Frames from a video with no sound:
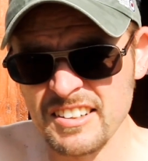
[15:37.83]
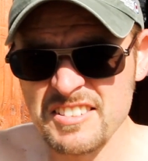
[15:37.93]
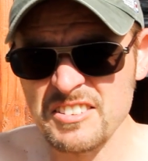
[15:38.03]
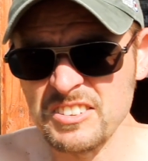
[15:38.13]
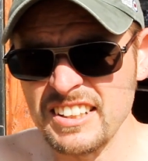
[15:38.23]

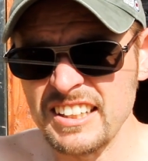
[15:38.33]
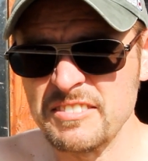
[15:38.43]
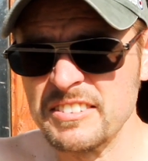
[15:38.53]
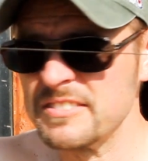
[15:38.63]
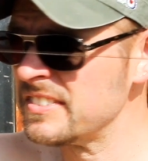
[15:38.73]
Nice long
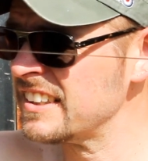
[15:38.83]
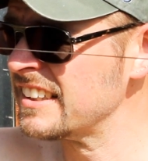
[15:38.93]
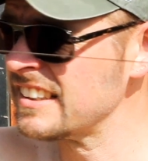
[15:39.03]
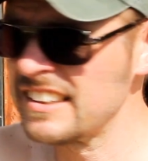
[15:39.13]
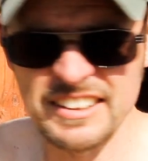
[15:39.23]
length of
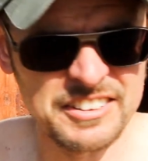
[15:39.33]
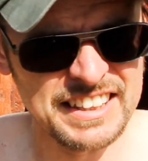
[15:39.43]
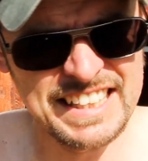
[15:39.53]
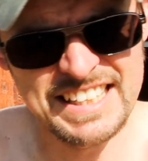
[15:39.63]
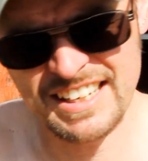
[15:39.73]
the
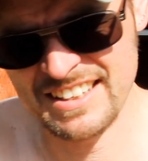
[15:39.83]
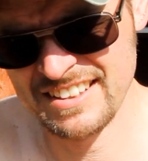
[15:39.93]
Klingon leader.